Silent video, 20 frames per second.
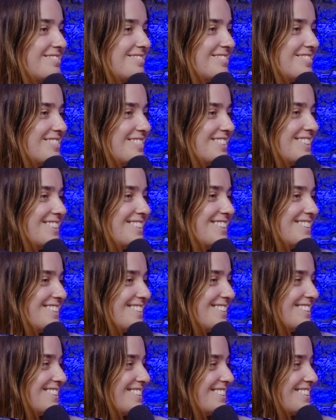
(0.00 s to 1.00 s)

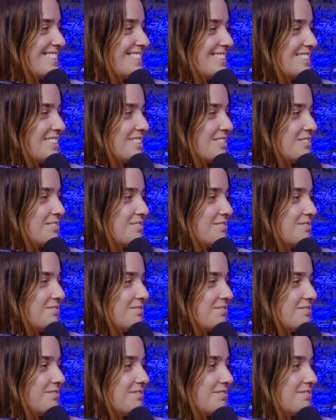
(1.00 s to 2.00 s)

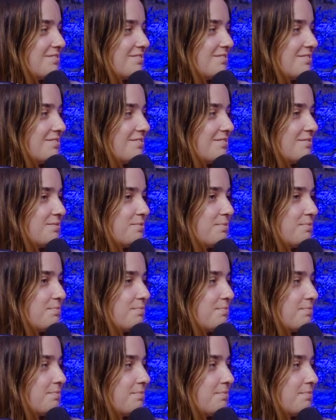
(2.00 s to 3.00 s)
[no speech]